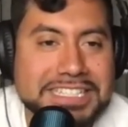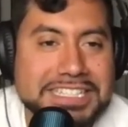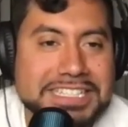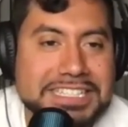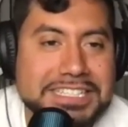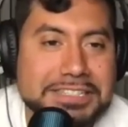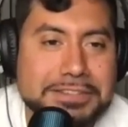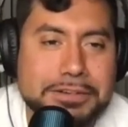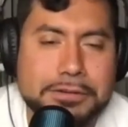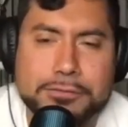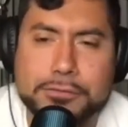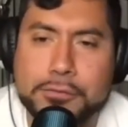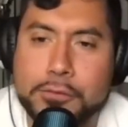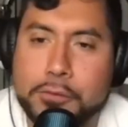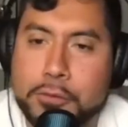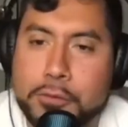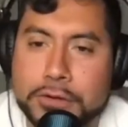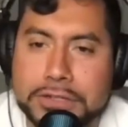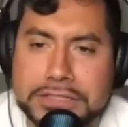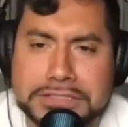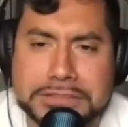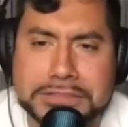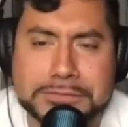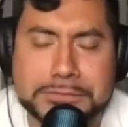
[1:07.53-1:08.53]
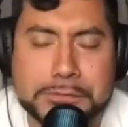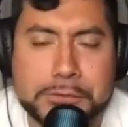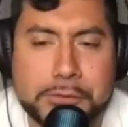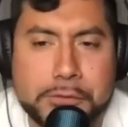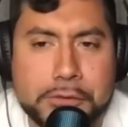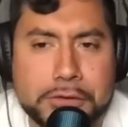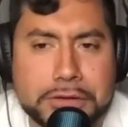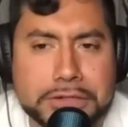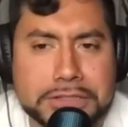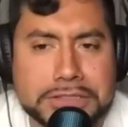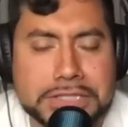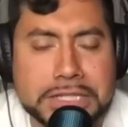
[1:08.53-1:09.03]
Of course, of
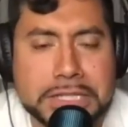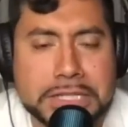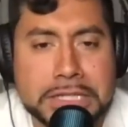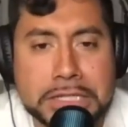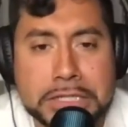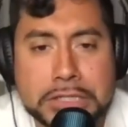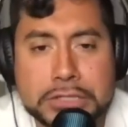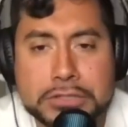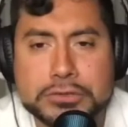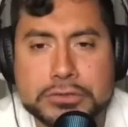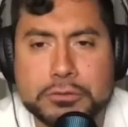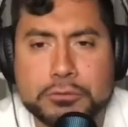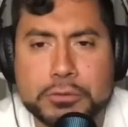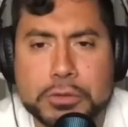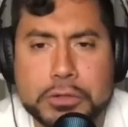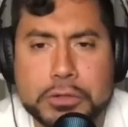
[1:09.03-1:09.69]
course. So real